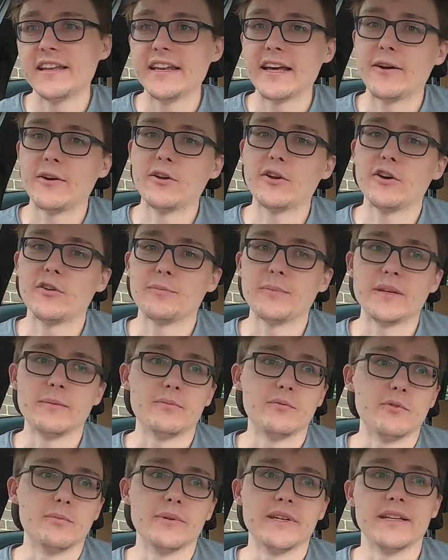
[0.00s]
Now, a lot of
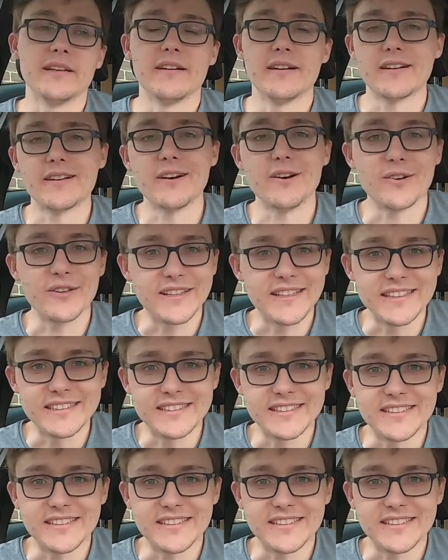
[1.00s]
people will be like, oh, you need